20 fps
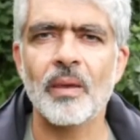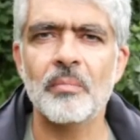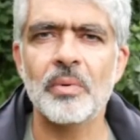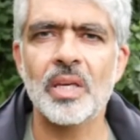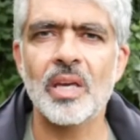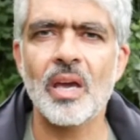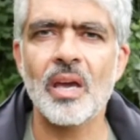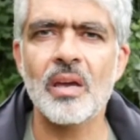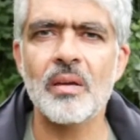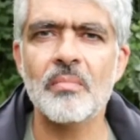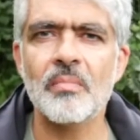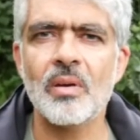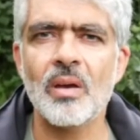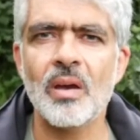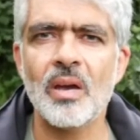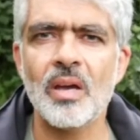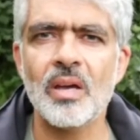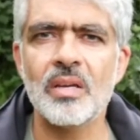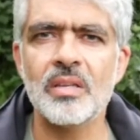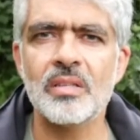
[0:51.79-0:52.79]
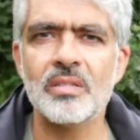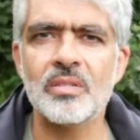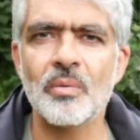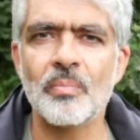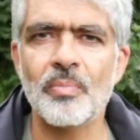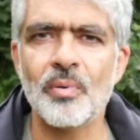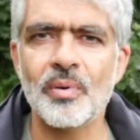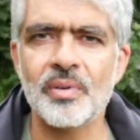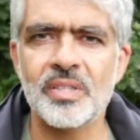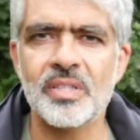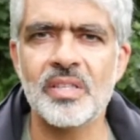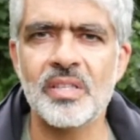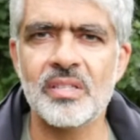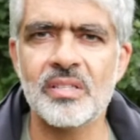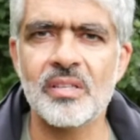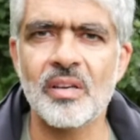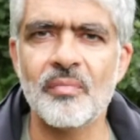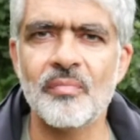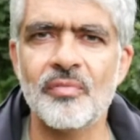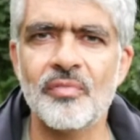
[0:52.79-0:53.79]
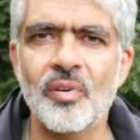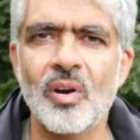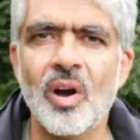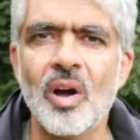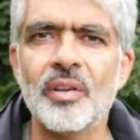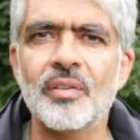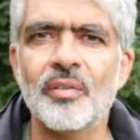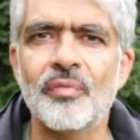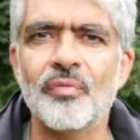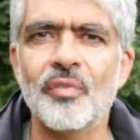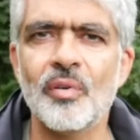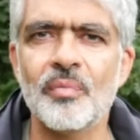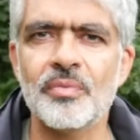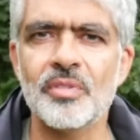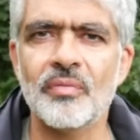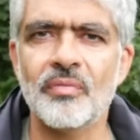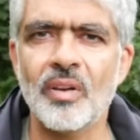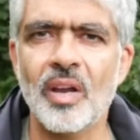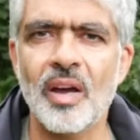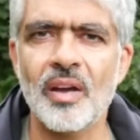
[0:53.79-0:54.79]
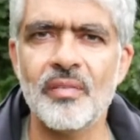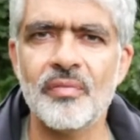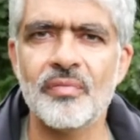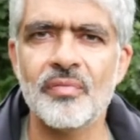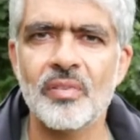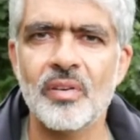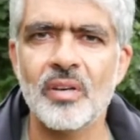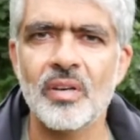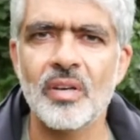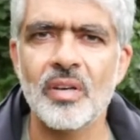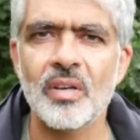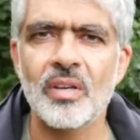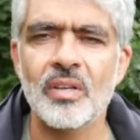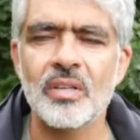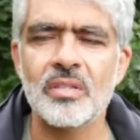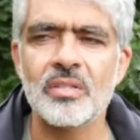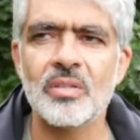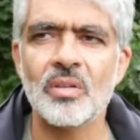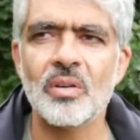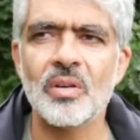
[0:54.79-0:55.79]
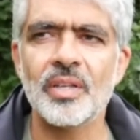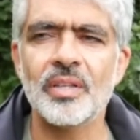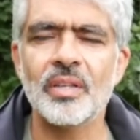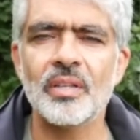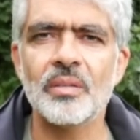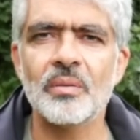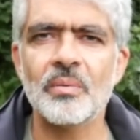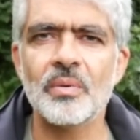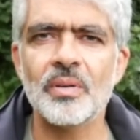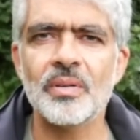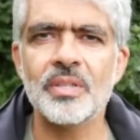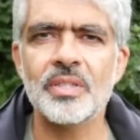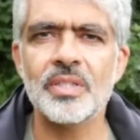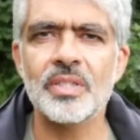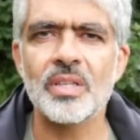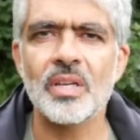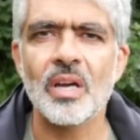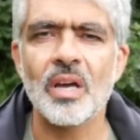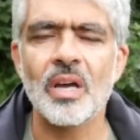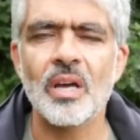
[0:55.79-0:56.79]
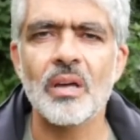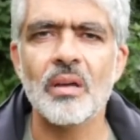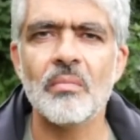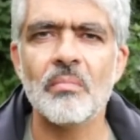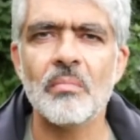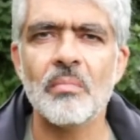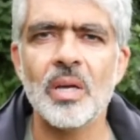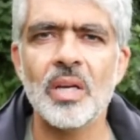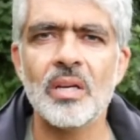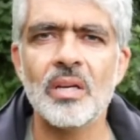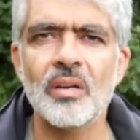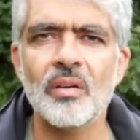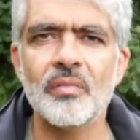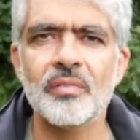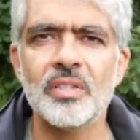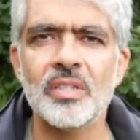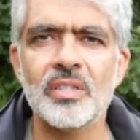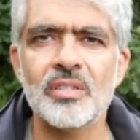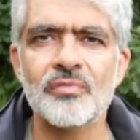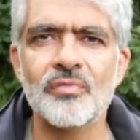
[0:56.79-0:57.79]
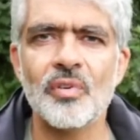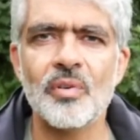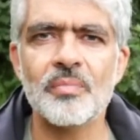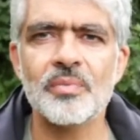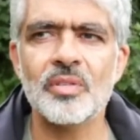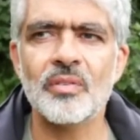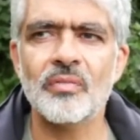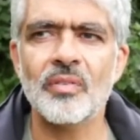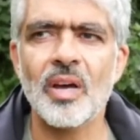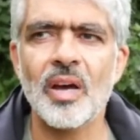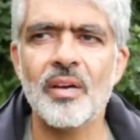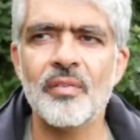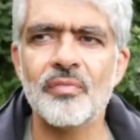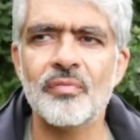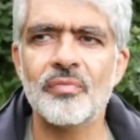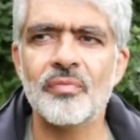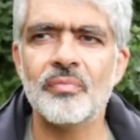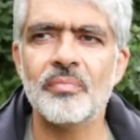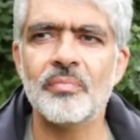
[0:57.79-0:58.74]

became a support system for other forms of life. So in other words, many of these forms of life